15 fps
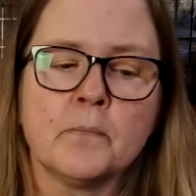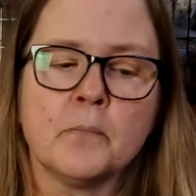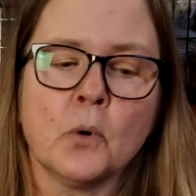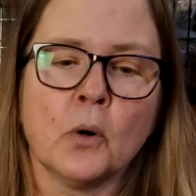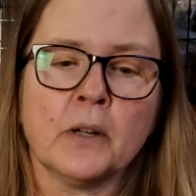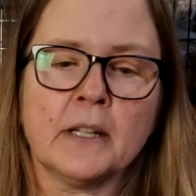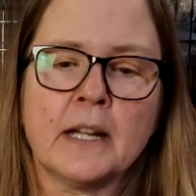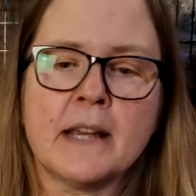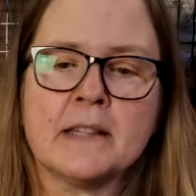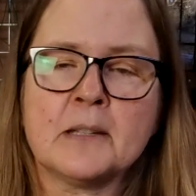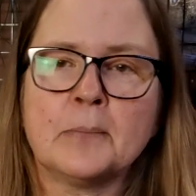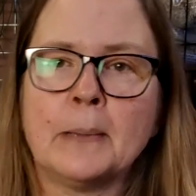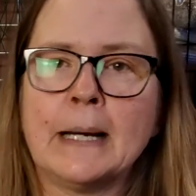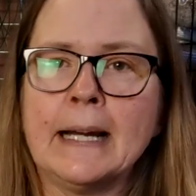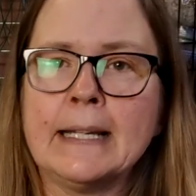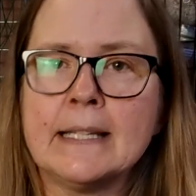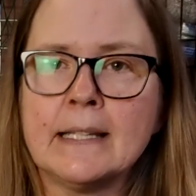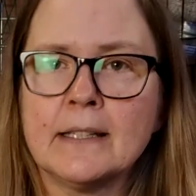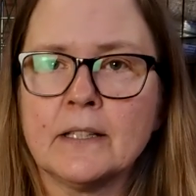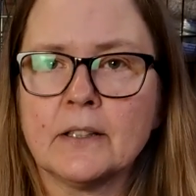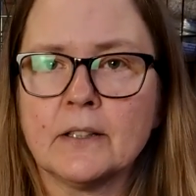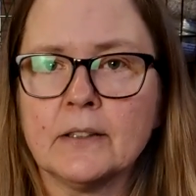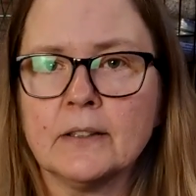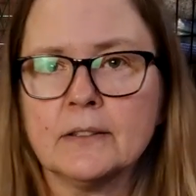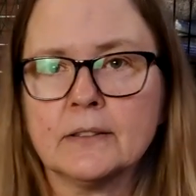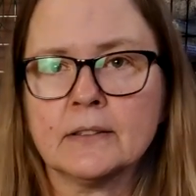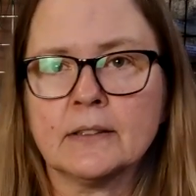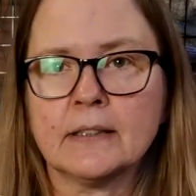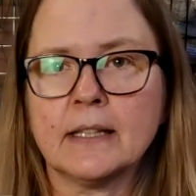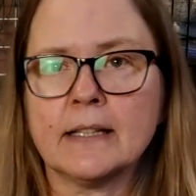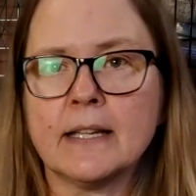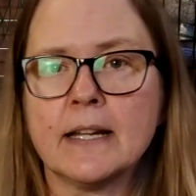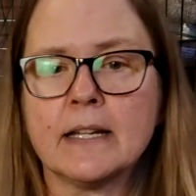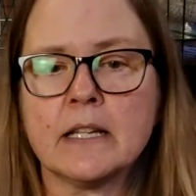organized by year, and then